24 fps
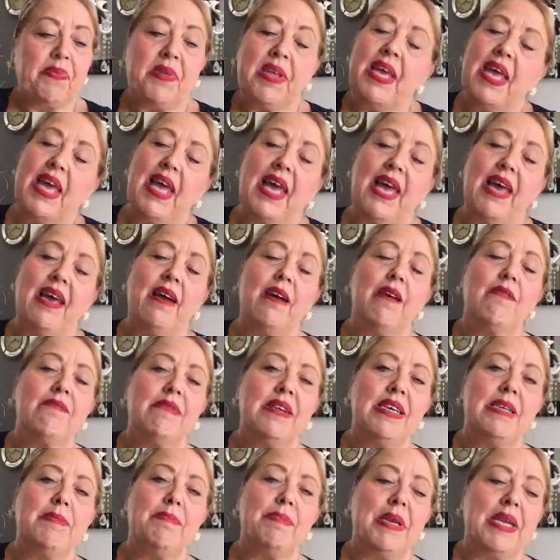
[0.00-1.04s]
Yeah, I'm
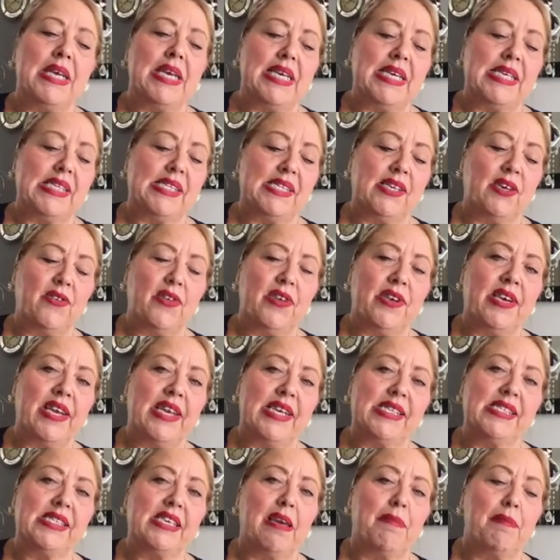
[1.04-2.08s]
really pleased. So the
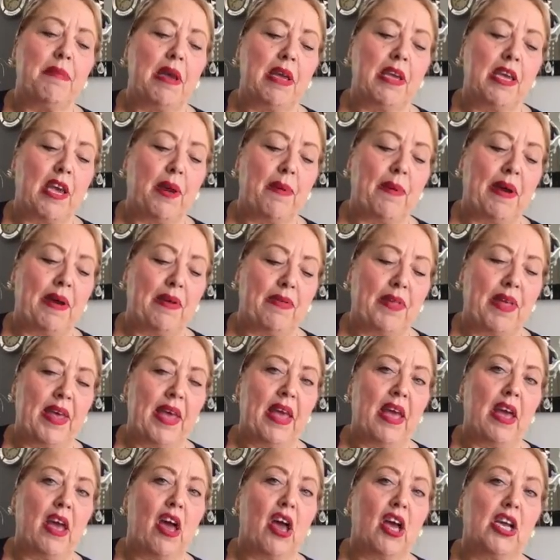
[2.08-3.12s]
next time I go out
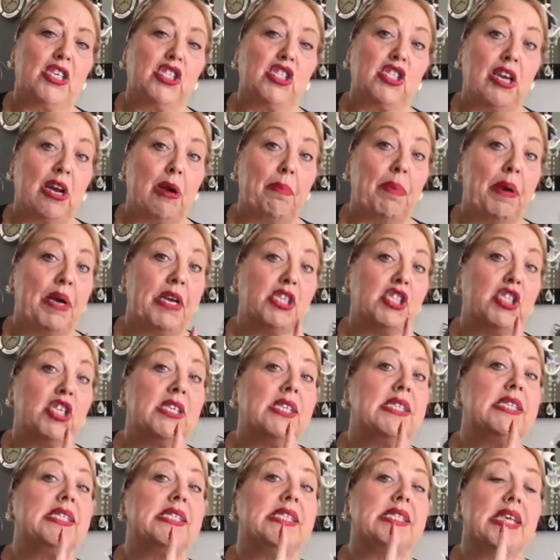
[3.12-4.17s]
there, I shall
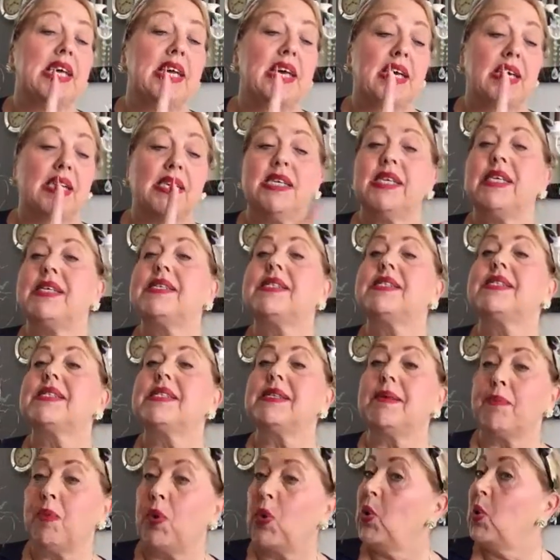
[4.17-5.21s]
purchase
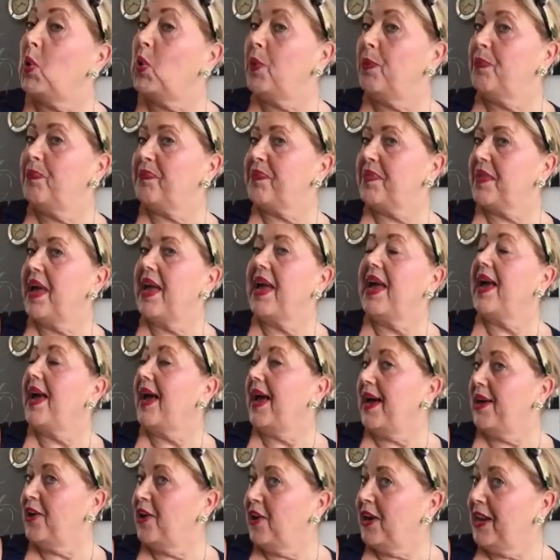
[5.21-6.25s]
some more.
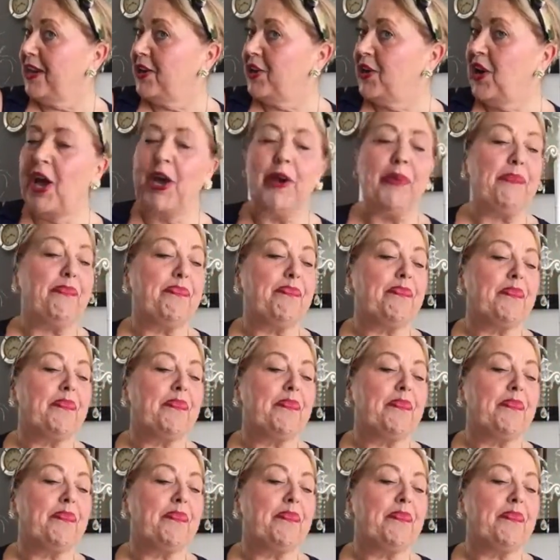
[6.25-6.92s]
and I'll let you know.